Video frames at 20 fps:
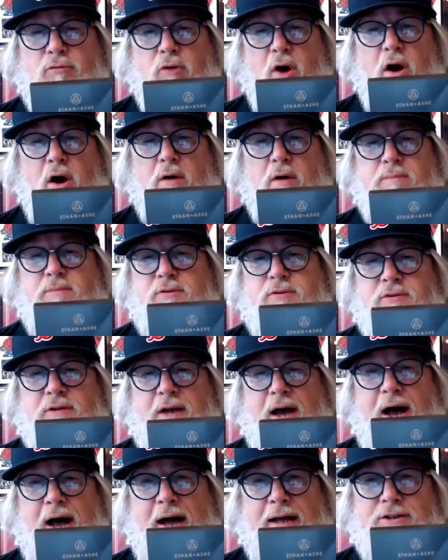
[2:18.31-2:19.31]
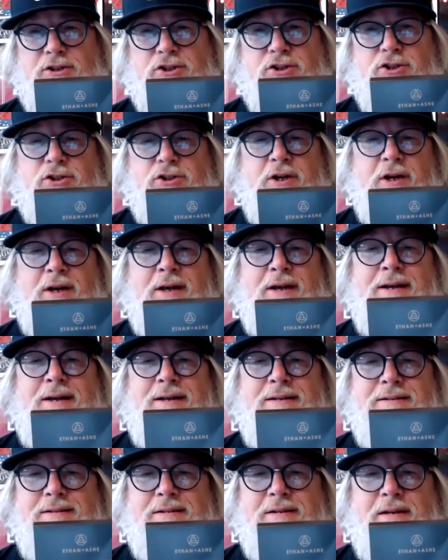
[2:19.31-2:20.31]
rum, scotch,
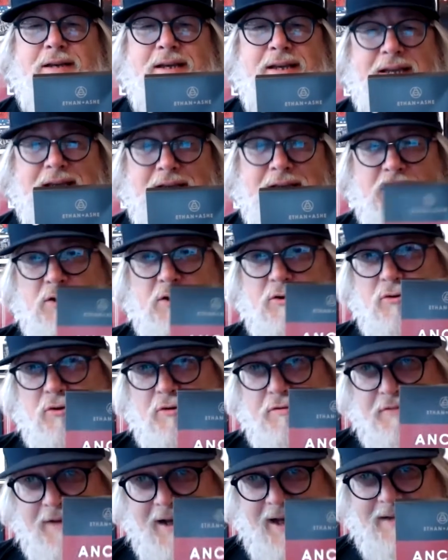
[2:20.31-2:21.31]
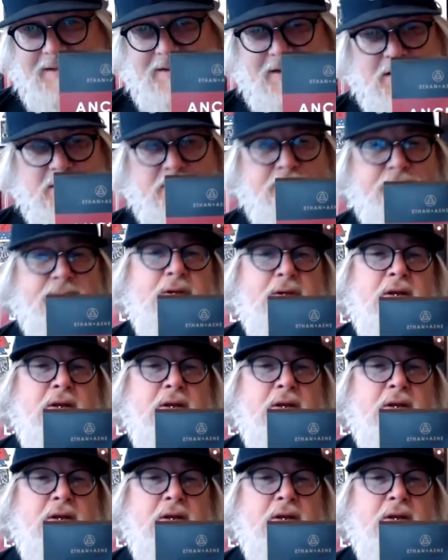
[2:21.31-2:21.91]
tequila or vodka.